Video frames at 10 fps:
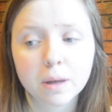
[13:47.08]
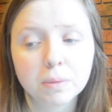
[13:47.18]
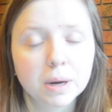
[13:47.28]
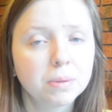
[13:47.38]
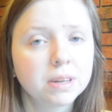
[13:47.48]

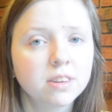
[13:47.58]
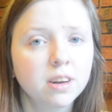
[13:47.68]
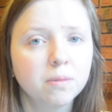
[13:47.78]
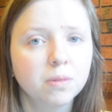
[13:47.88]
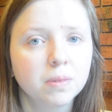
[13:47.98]
But I picked it
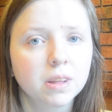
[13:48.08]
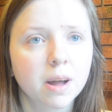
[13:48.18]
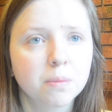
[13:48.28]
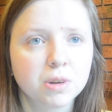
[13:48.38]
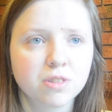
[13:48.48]
up from the
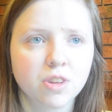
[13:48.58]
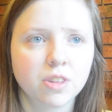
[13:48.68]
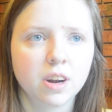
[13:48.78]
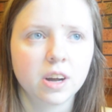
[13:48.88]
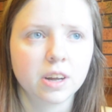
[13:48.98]
library so
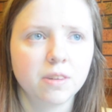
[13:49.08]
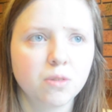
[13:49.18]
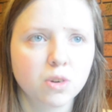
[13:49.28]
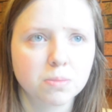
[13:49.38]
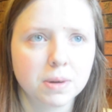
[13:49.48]
that I can
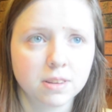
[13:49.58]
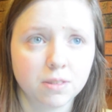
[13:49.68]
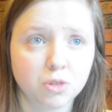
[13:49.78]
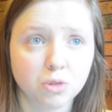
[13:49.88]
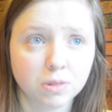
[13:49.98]
force
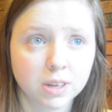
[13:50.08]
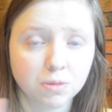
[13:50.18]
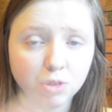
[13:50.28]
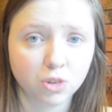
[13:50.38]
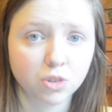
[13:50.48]
myself to
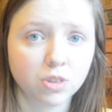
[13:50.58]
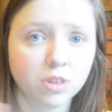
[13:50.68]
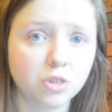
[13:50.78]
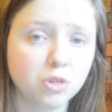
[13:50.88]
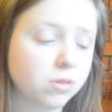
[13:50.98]
read
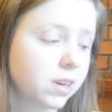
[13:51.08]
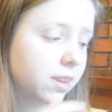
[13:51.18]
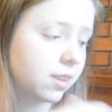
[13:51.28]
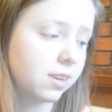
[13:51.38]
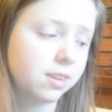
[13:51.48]
Fuse, to
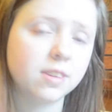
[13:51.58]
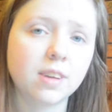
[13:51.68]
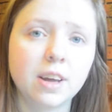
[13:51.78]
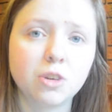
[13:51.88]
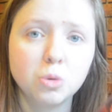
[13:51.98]
read this,
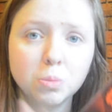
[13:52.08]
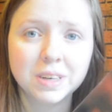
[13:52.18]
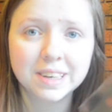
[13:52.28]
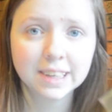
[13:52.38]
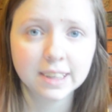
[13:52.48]
and to
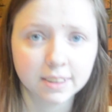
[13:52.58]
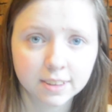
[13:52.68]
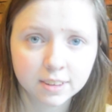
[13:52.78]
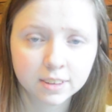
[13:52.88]
be done.